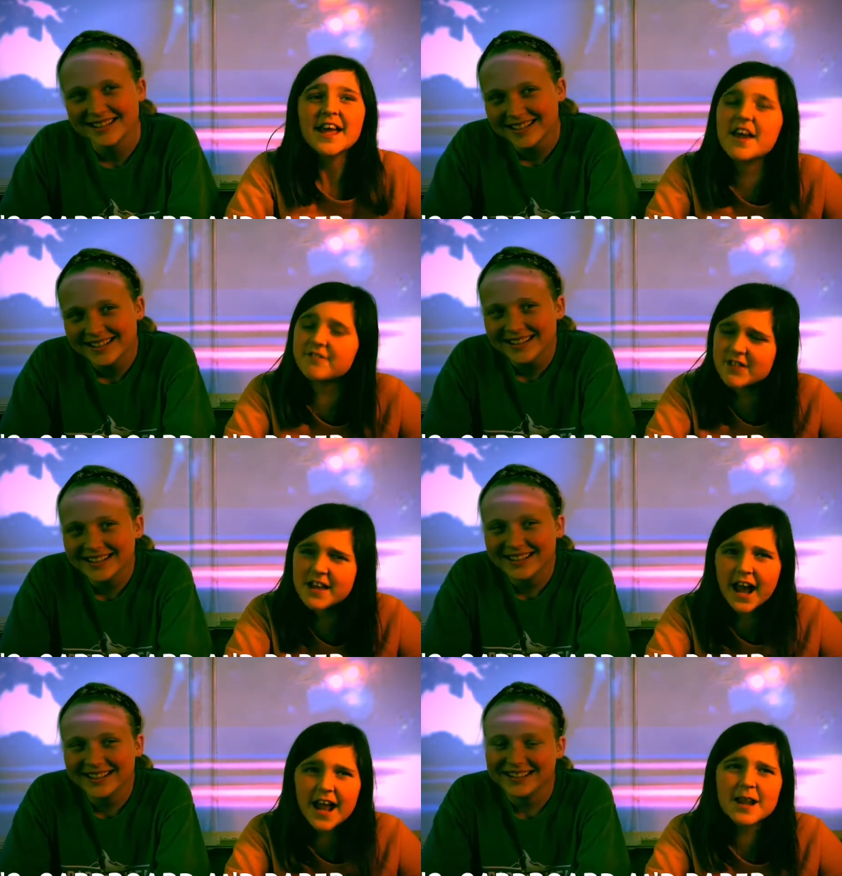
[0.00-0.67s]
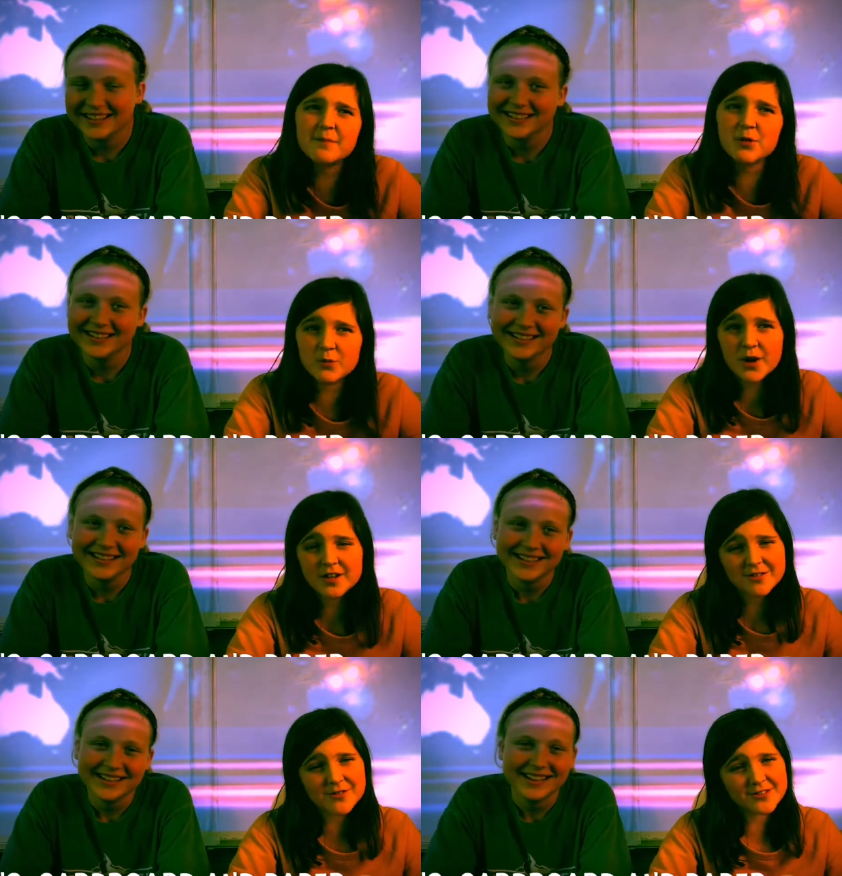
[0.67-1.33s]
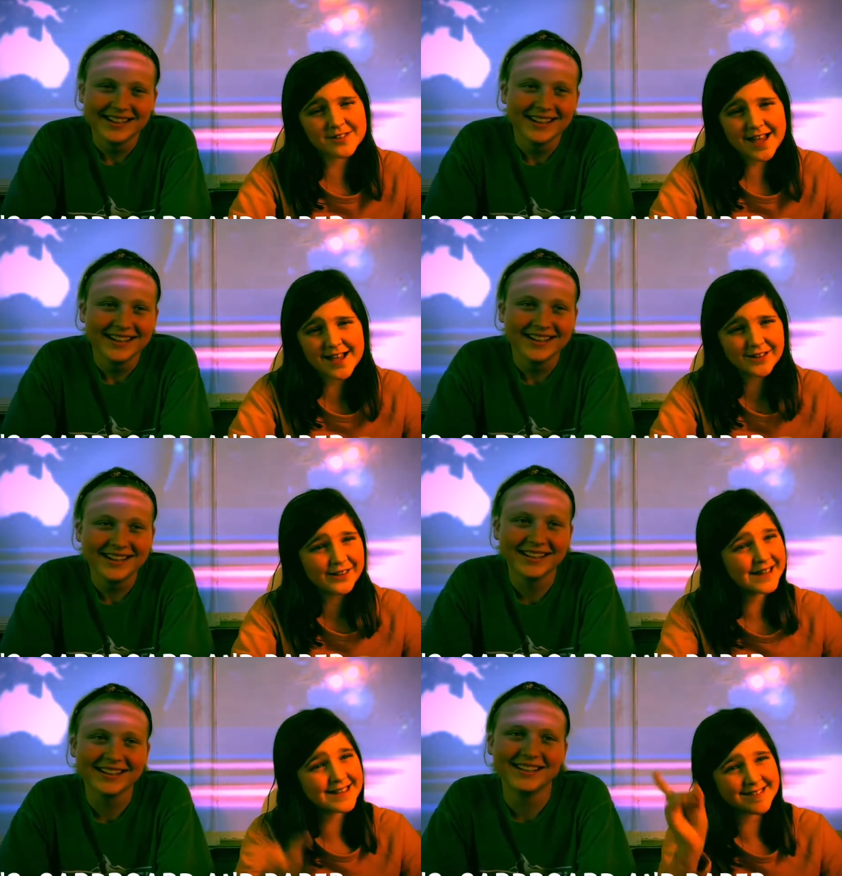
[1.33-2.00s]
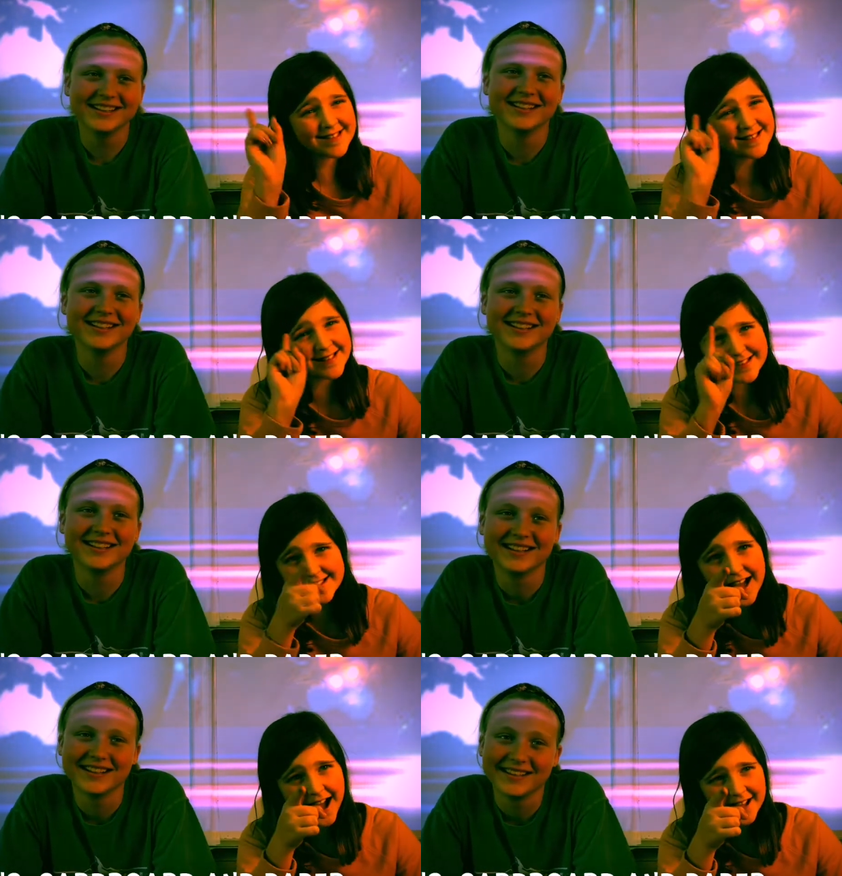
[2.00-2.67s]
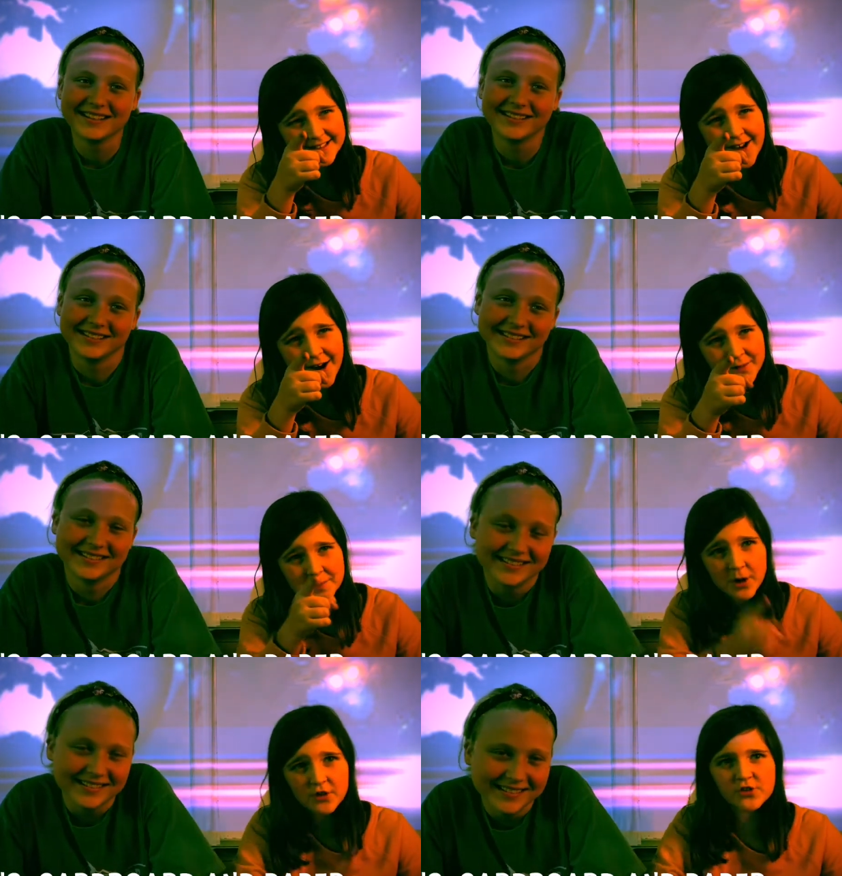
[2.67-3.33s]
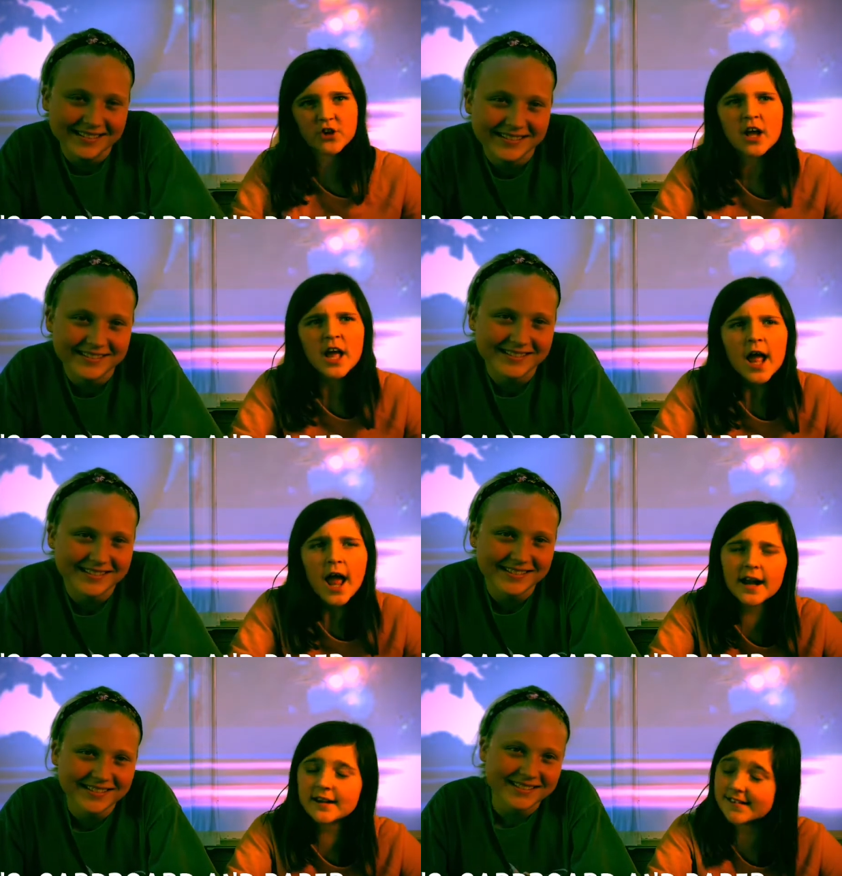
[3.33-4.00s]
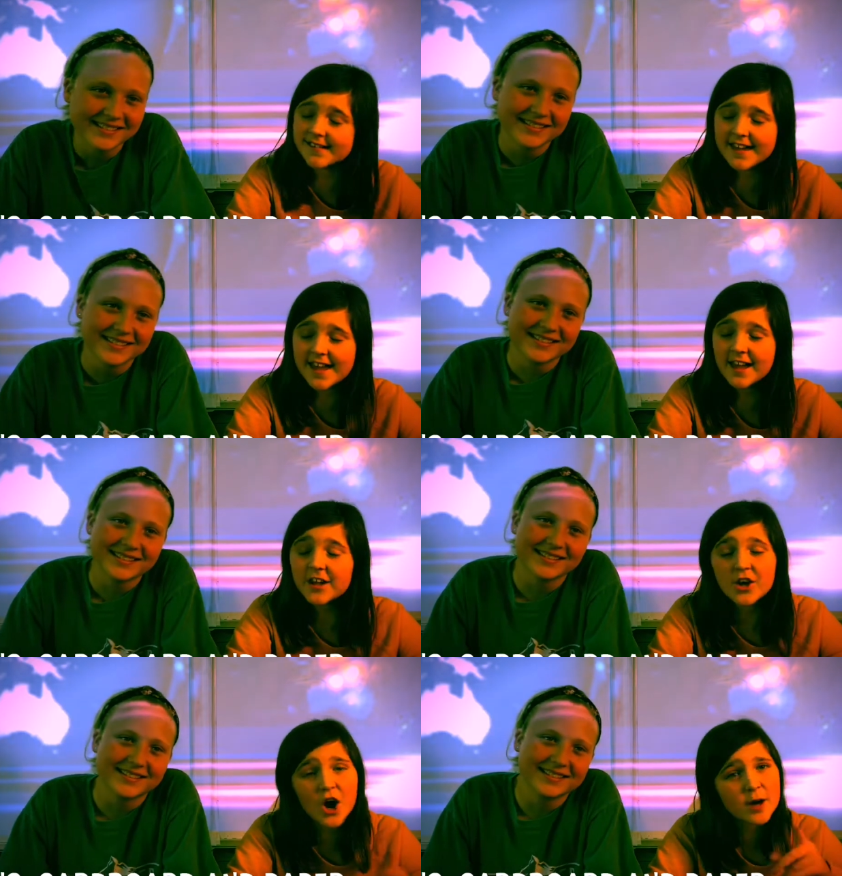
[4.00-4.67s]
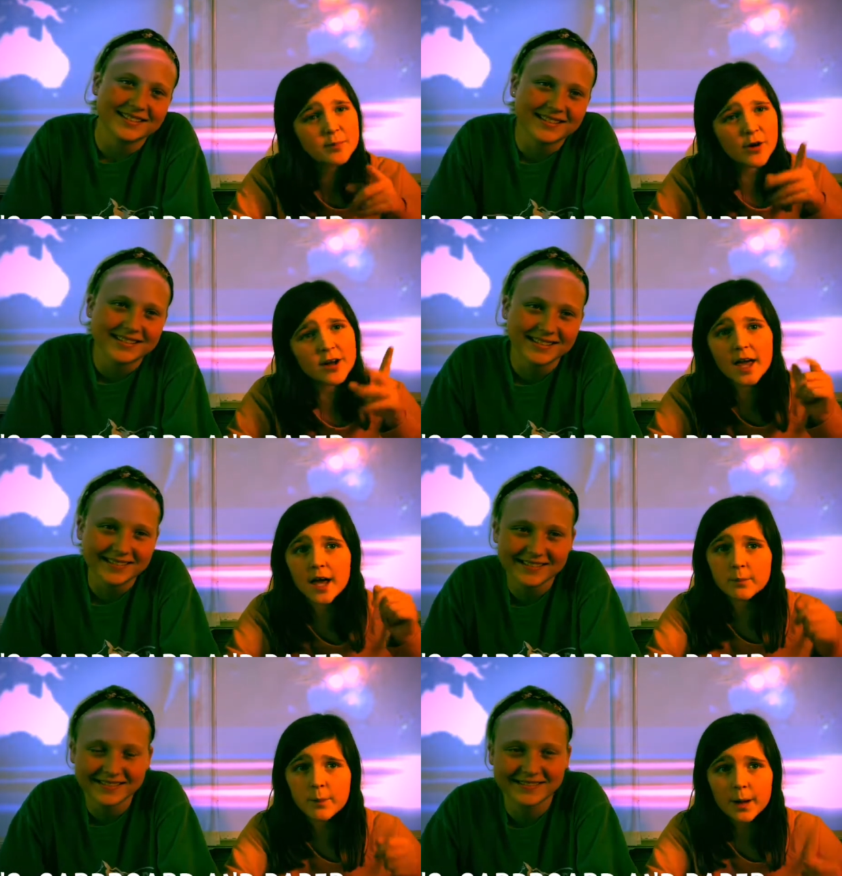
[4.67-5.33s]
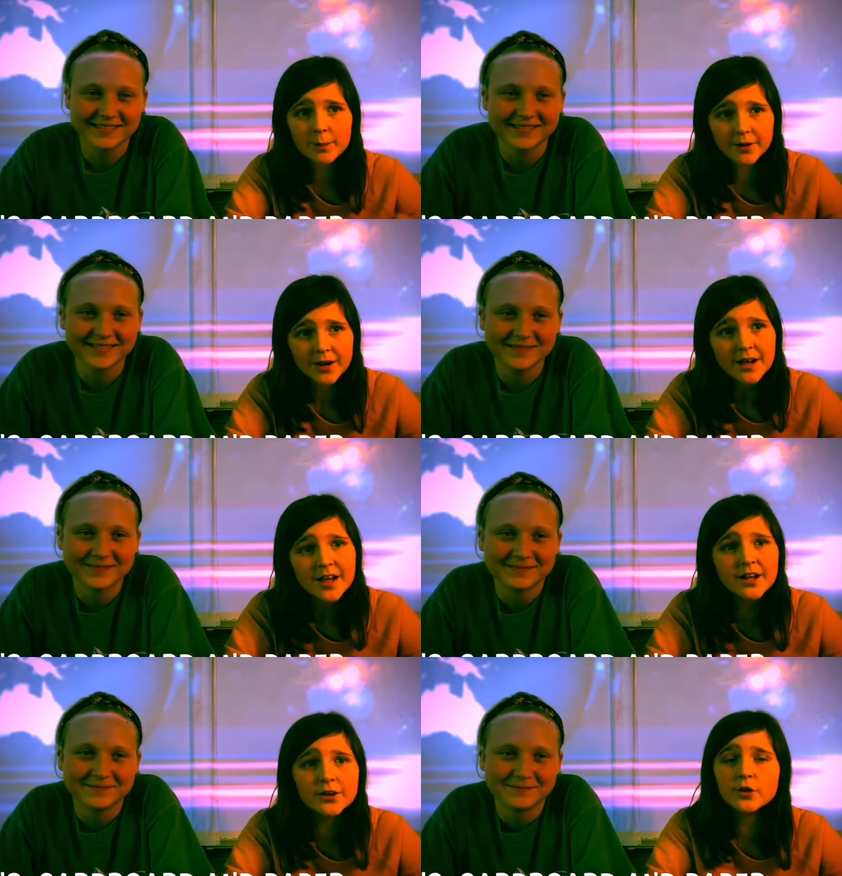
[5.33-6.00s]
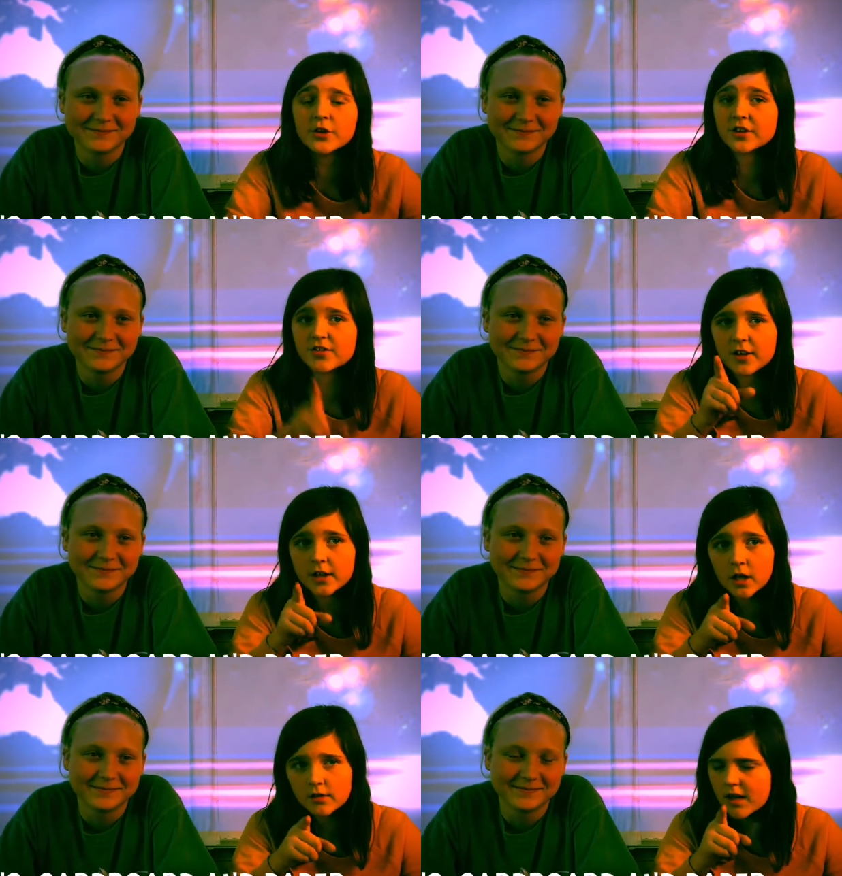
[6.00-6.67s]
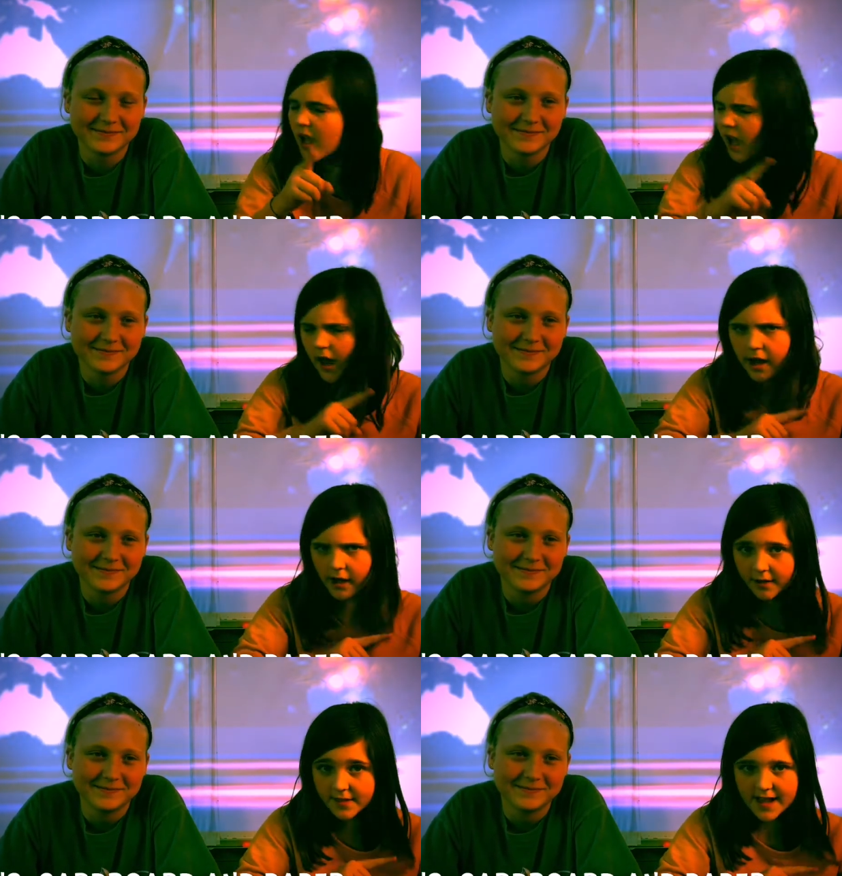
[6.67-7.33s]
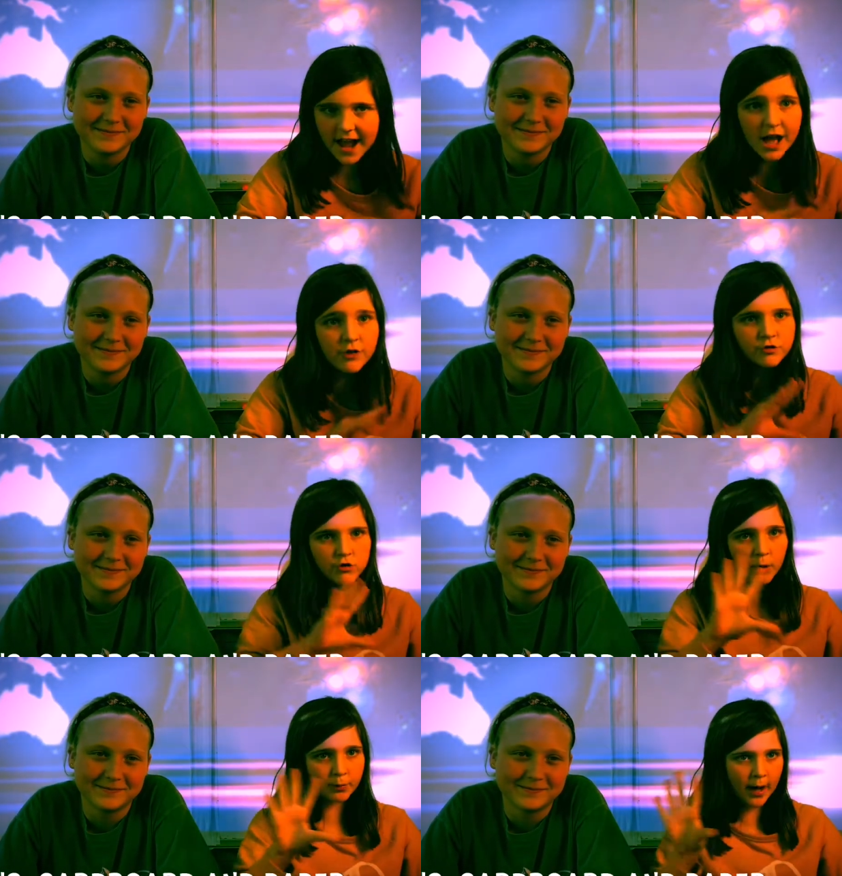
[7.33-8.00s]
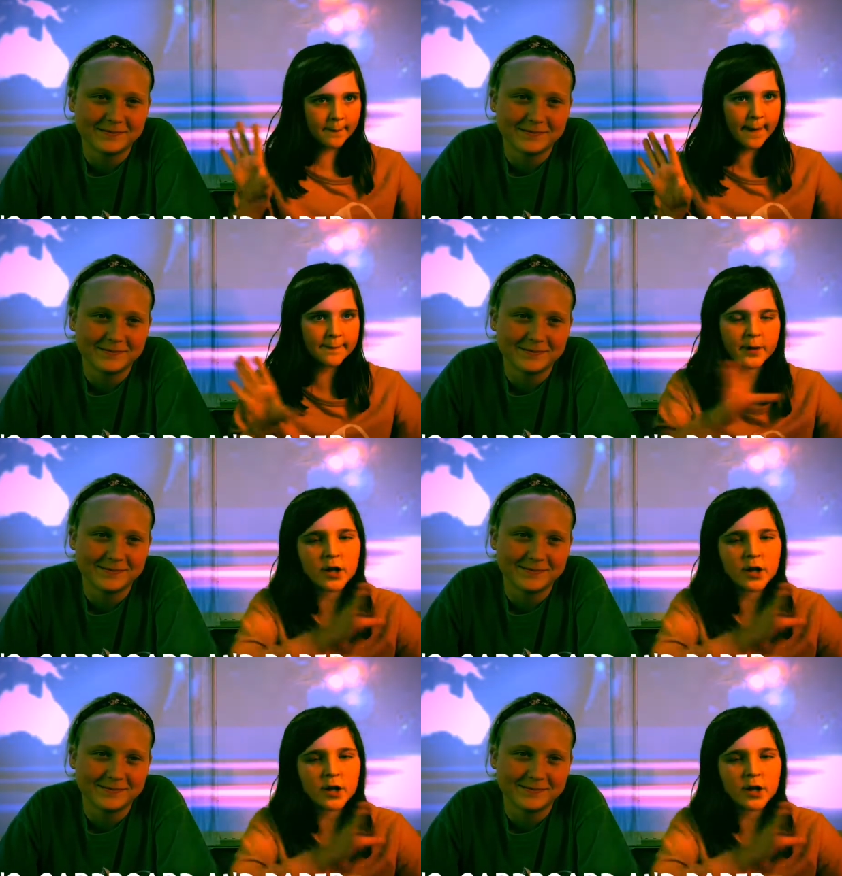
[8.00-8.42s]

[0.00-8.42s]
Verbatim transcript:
Speaker 1: If the item you want to recycle is not on the poster, and it's a can, cardboard, and paper, including sticky notes and the Astrobright Paper.